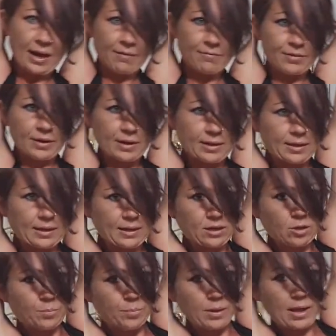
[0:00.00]
having a
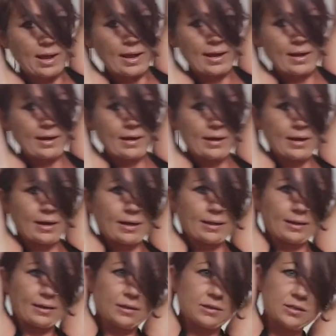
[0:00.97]
little play, a
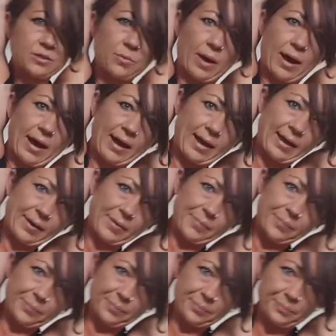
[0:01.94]
little sway.